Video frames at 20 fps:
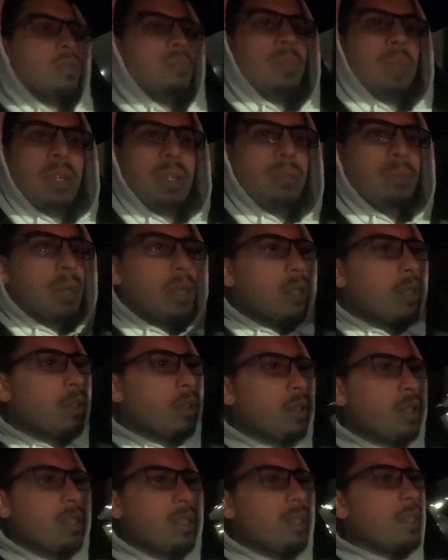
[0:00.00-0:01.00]
Make building
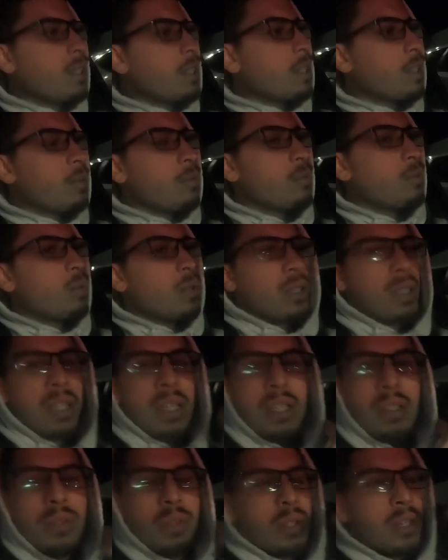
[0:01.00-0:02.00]
all these incomes. One
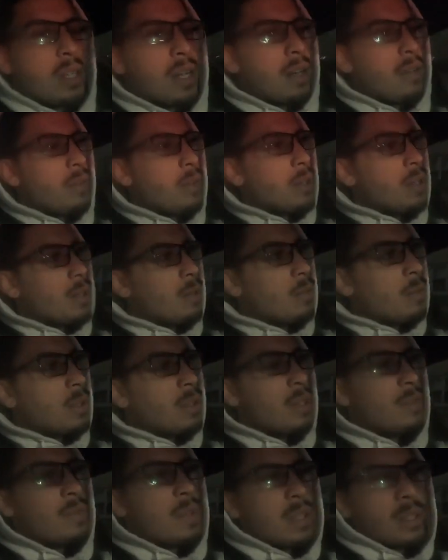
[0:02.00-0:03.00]
day you're gonna have
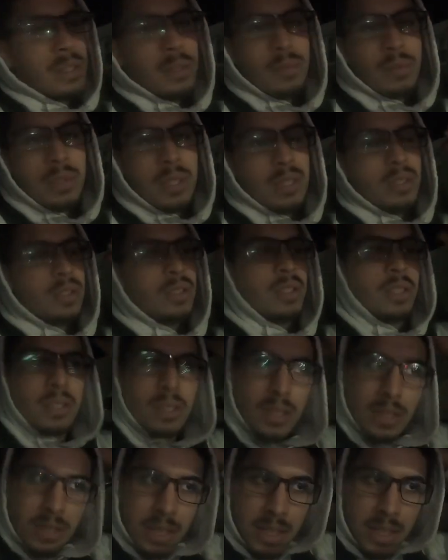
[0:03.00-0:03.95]
enough incomes that you could, it's gonna